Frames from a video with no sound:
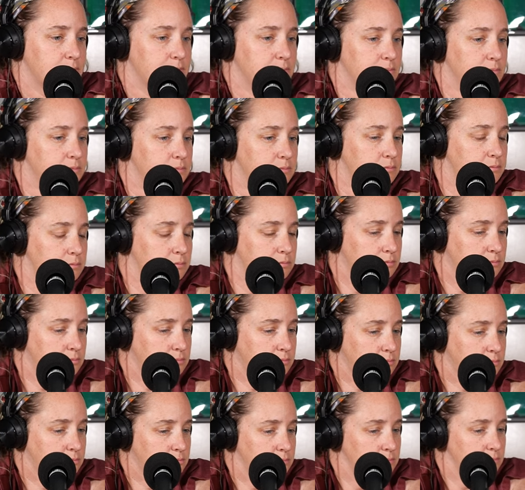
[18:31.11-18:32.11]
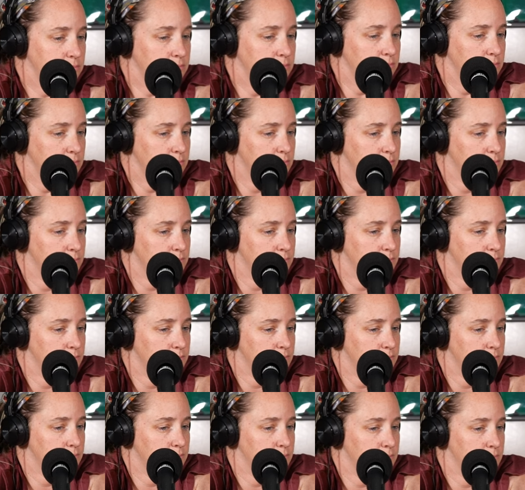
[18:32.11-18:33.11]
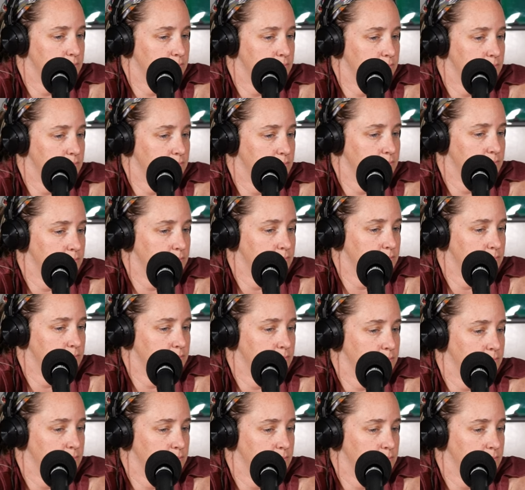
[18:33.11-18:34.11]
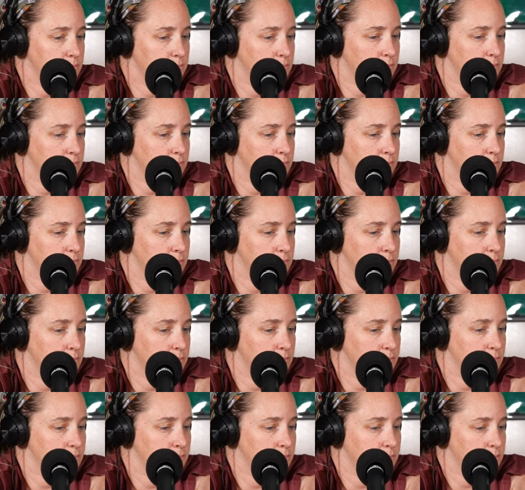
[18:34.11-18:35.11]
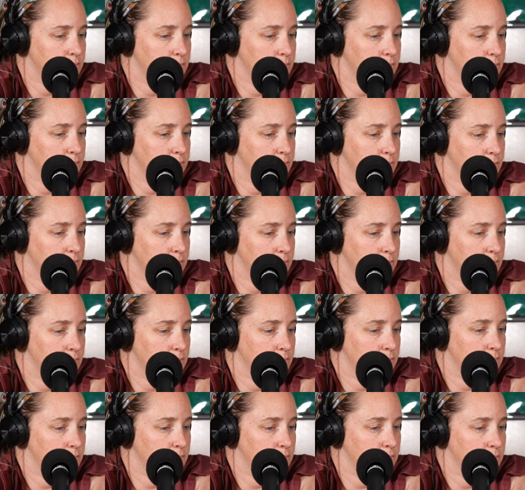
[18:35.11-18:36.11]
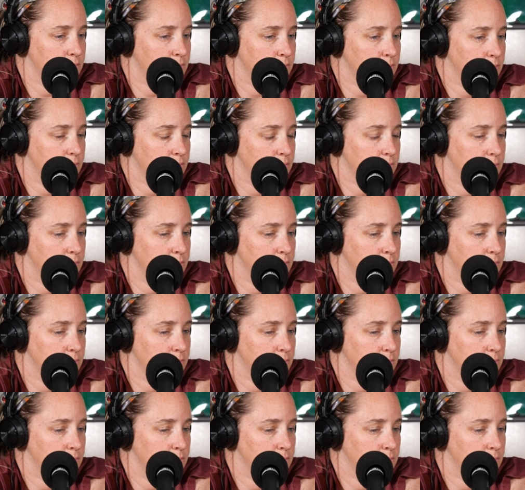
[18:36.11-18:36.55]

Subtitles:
(silent)